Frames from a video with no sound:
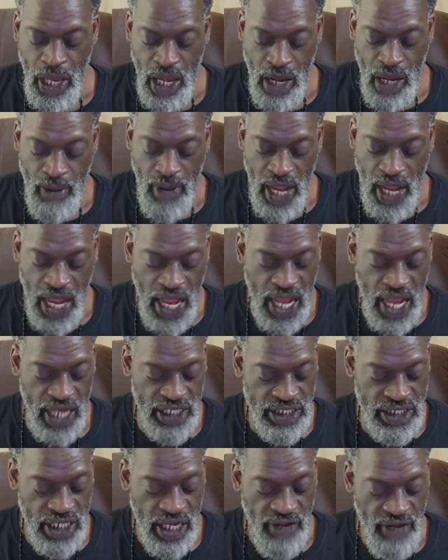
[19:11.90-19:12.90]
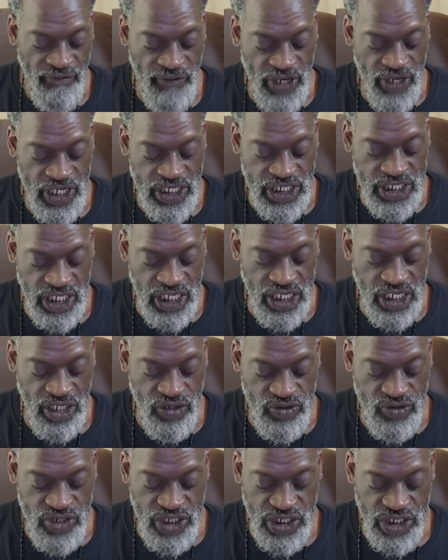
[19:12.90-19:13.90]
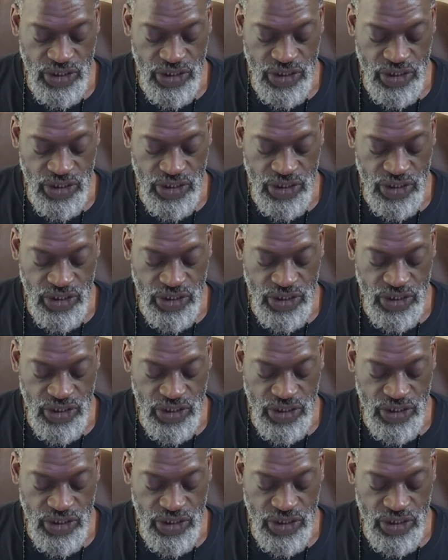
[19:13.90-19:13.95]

Elma Hines, Phyllis Lee, Eugene